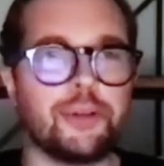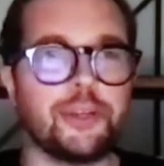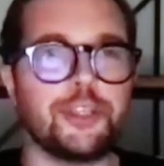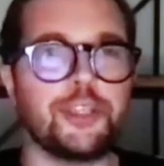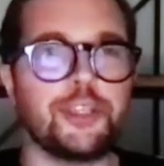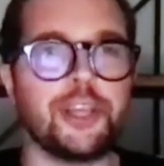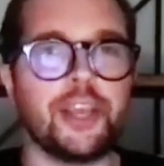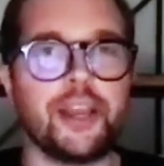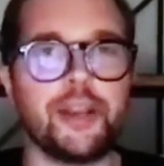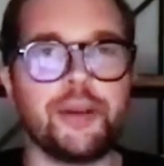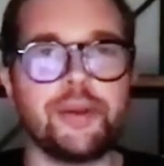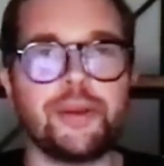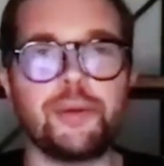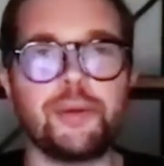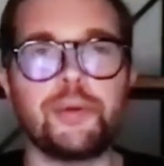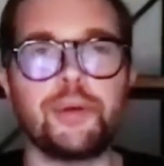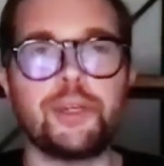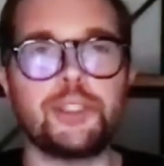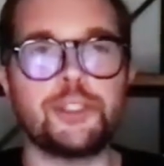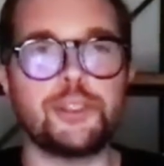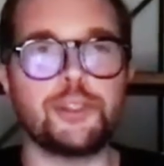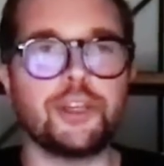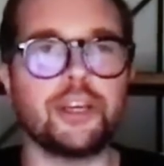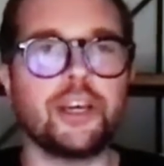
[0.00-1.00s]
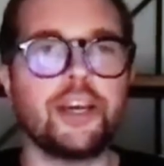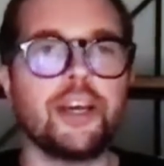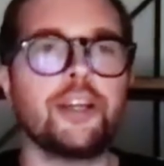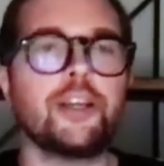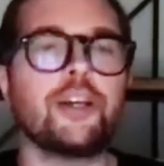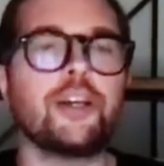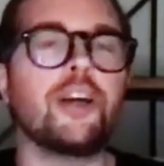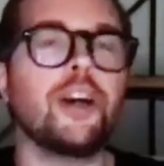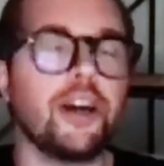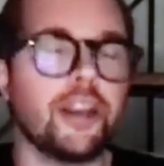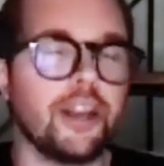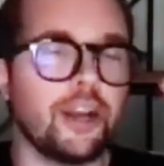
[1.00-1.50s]
January, once you kind of
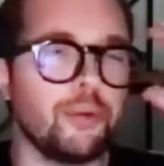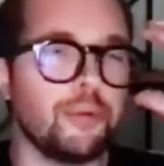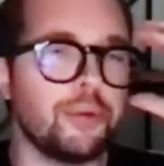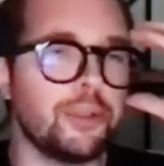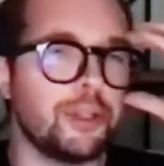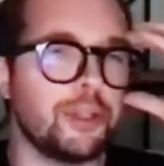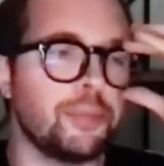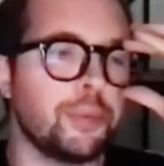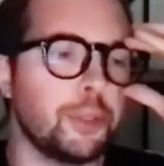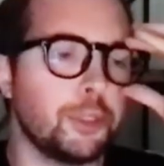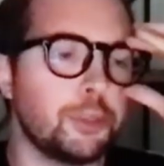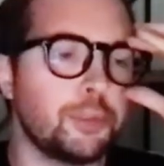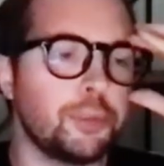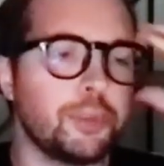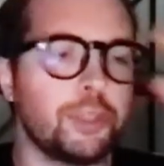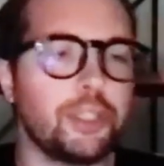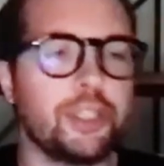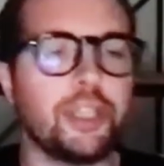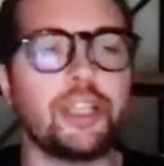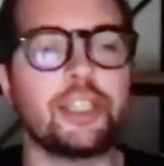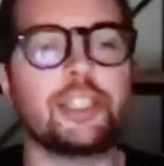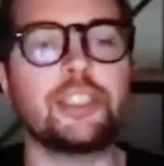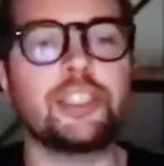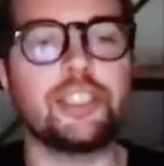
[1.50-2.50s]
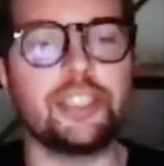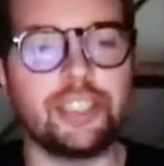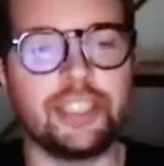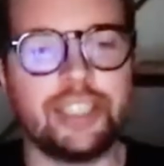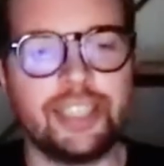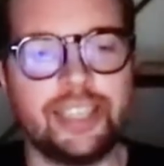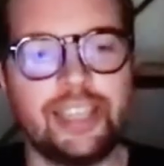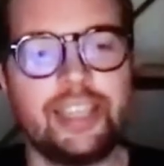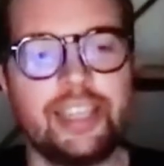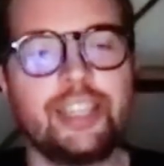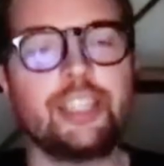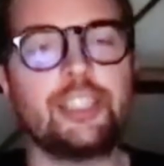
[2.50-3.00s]
caught up with the post-production,
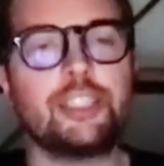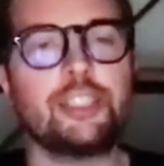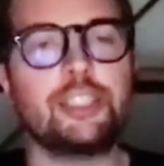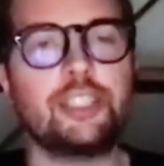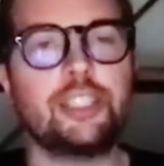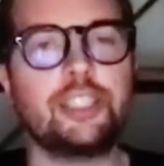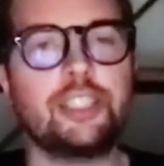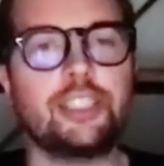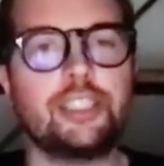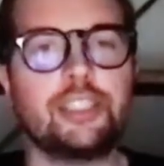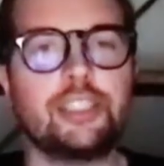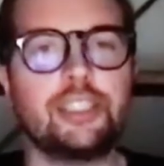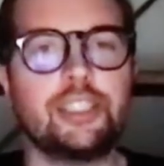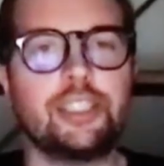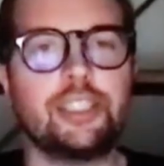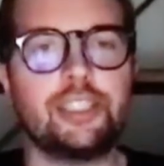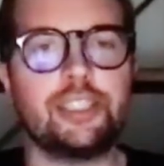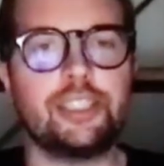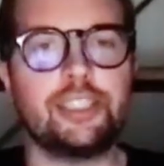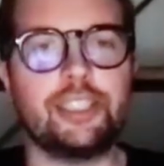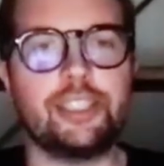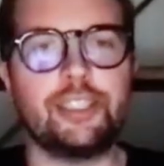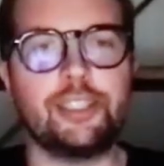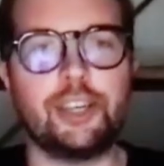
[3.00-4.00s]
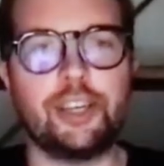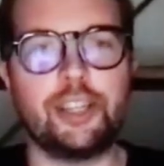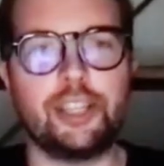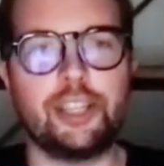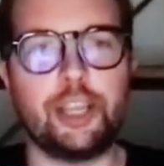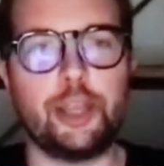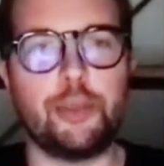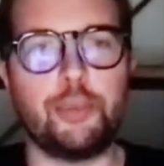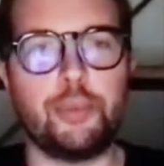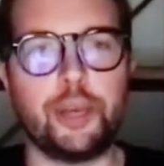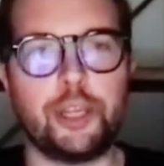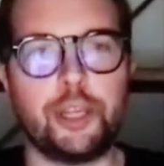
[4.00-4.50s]
there's literally not
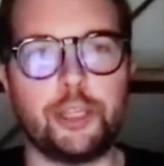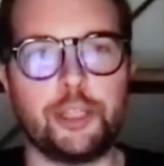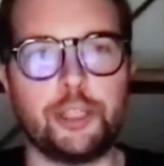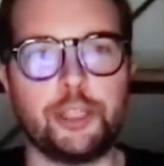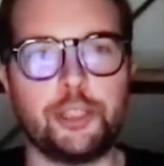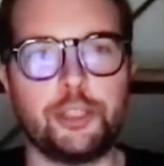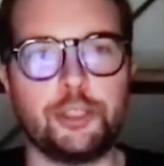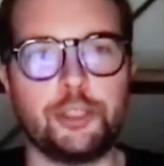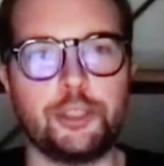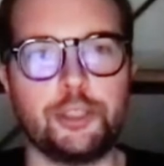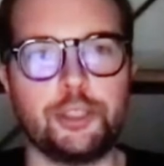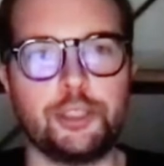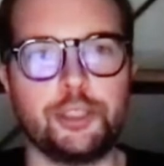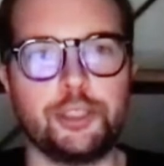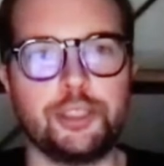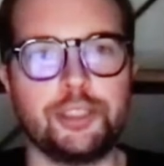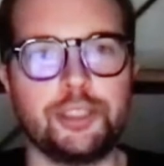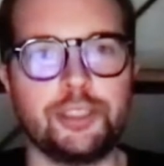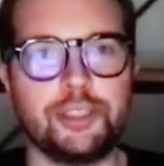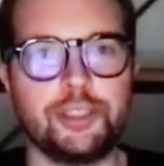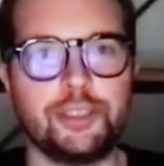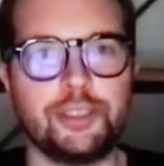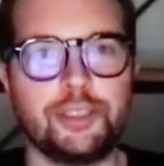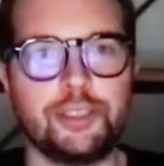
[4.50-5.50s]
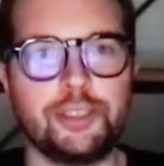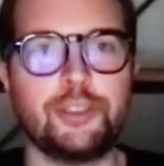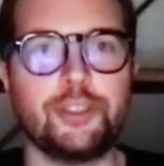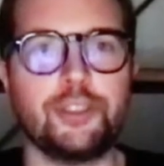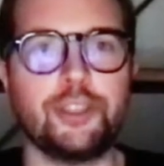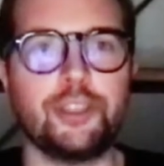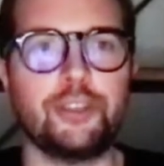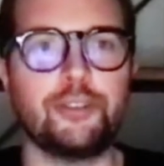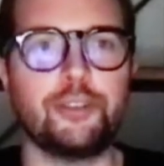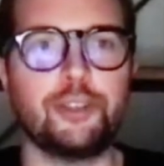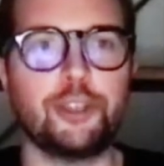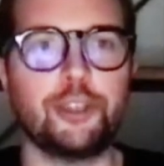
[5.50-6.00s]
that much to do
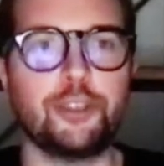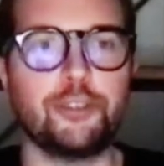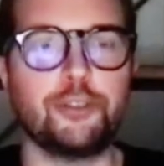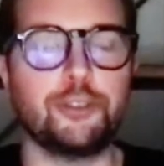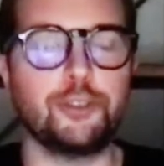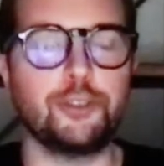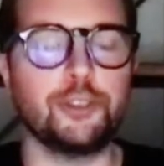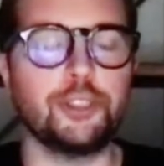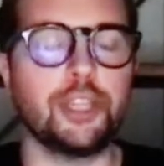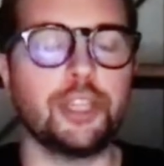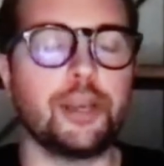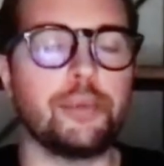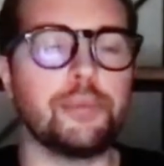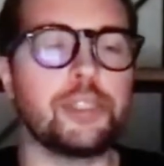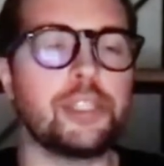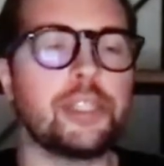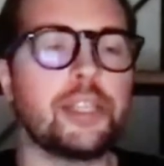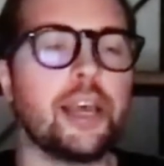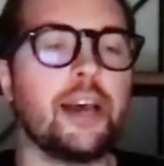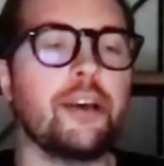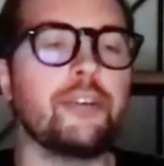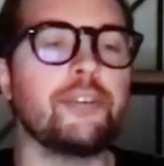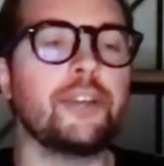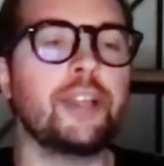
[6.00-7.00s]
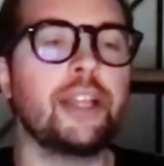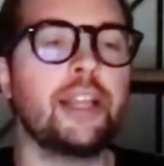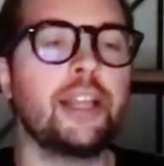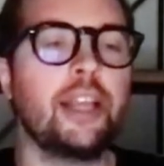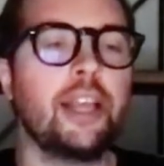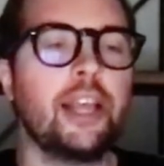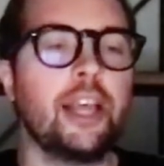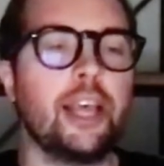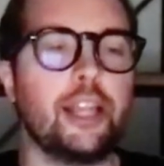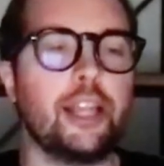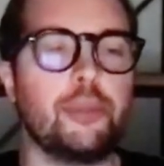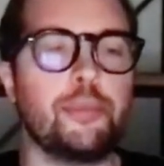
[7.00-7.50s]
for our full-time staff.
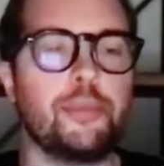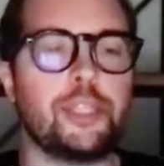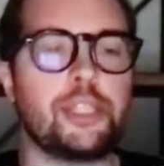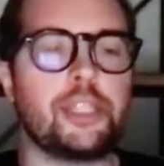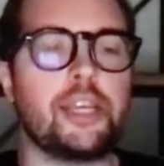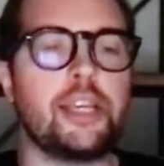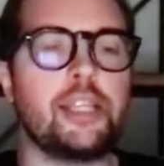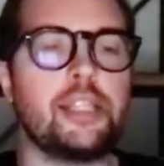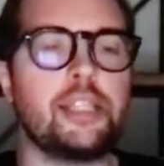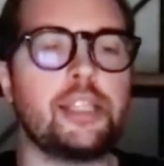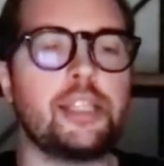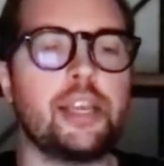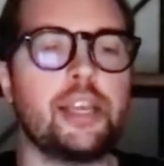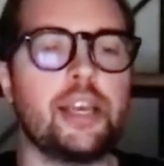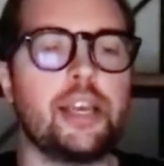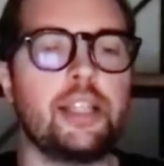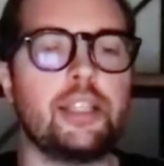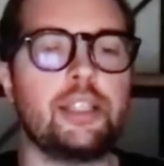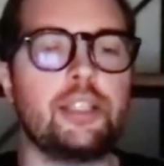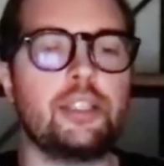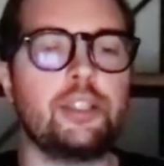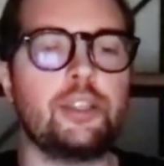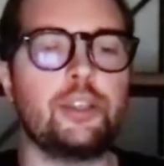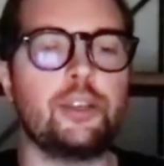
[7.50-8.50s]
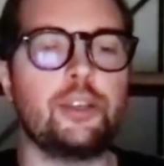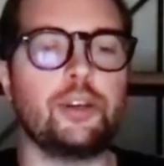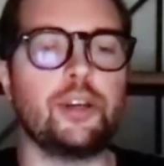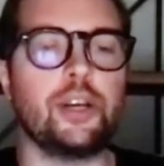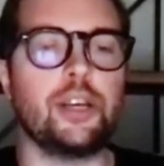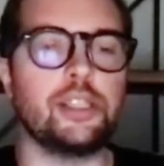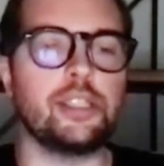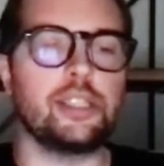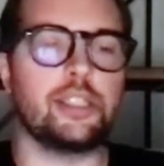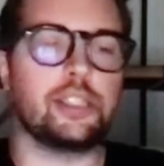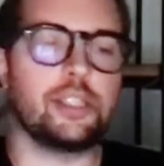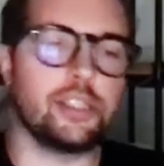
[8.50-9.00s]
And then besides that,
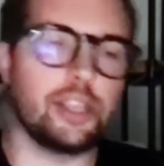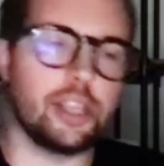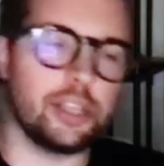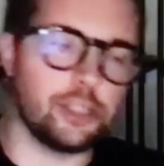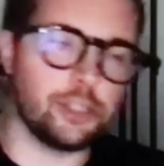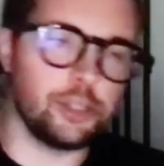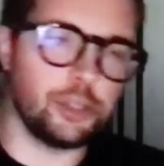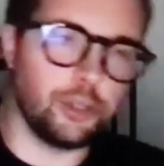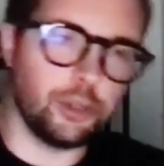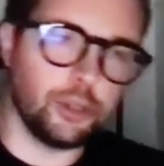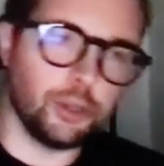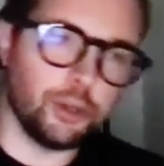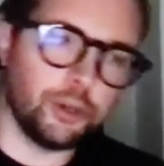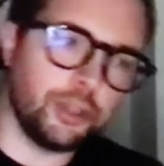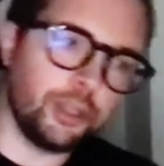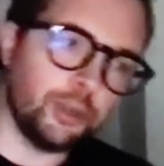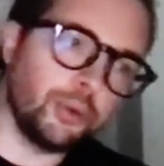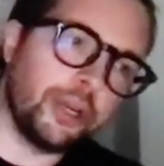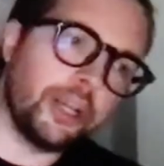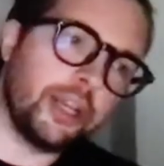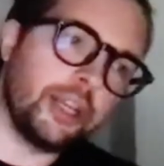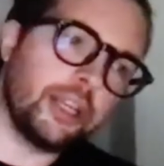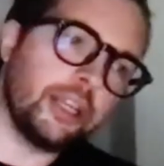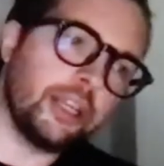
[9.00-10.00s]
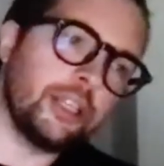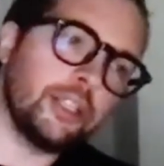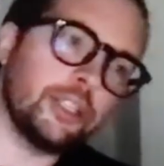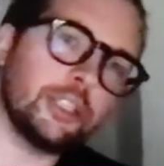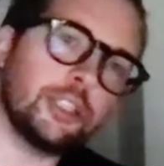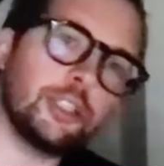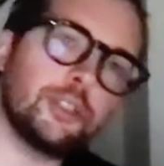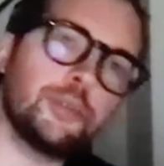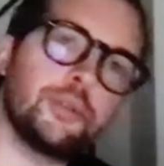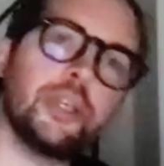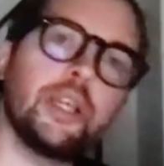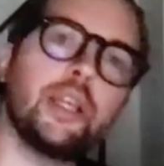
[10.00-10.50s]
as you know, in the wedding
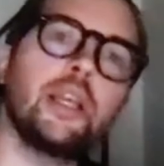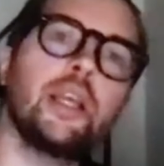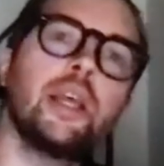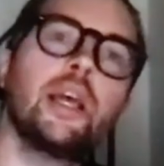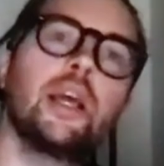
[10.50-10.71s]
industry,